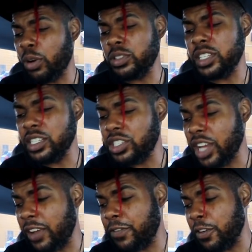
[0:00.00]
protein
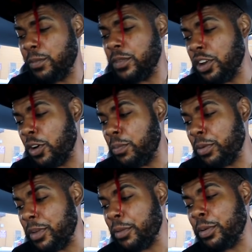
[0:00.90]
shake from, you know,
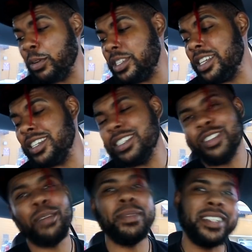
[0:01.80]
Premier Protein, because, you
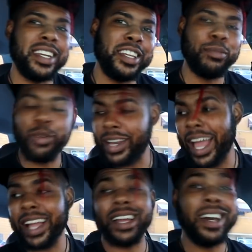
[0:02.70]
know, they be sending your boy
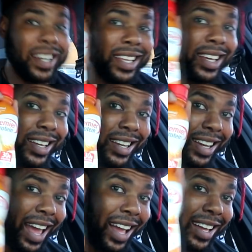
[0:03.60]
that
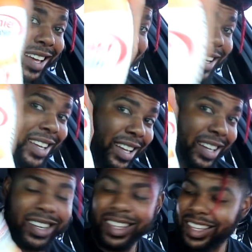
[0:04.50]

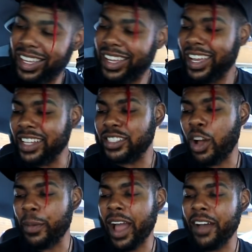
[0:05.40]
good. And
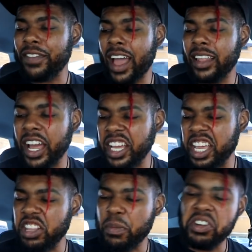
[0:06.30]
so I'm gonna have that
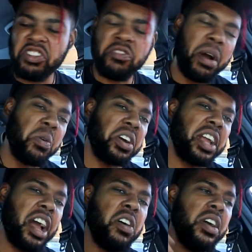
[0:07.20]
like in the middle of my
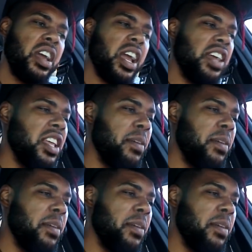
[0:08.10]
workout, and